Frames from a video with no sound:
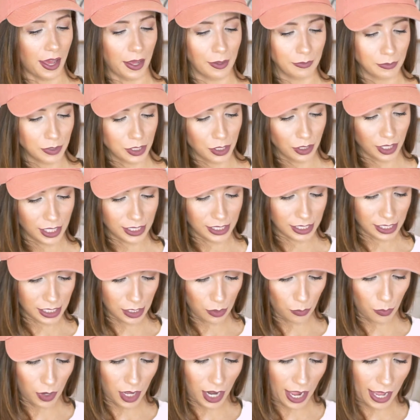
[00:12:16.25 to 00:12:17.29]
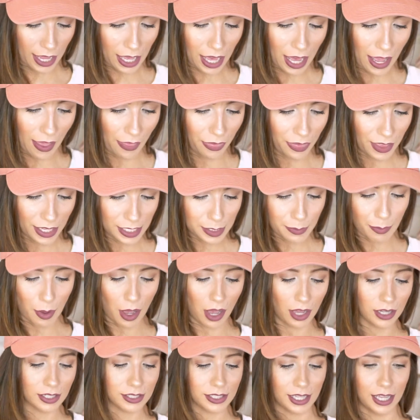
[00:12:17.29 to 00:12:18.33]
So let's see what I got in this
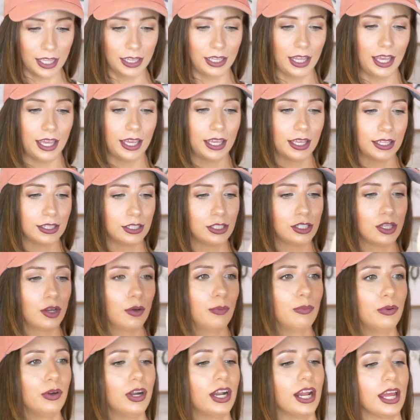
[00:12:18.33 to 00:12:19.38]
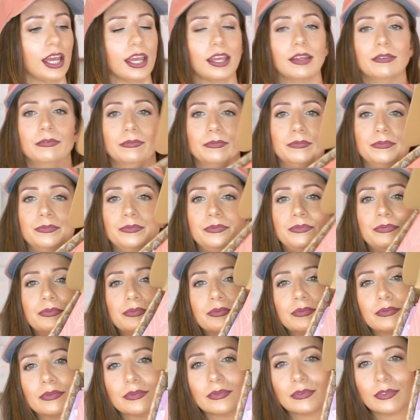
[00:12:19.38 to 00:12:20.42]
box. And like, it's so pretty.
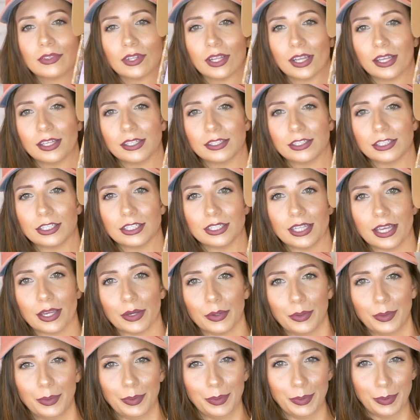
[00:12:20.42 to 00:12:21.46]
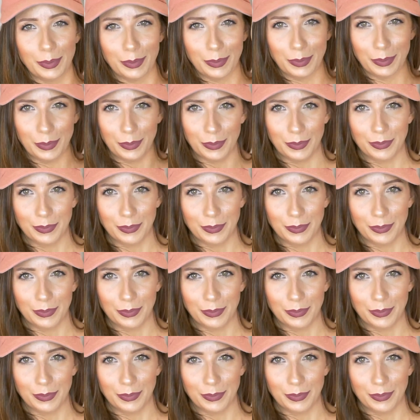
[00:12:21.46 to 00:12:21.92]
Just like, ooh.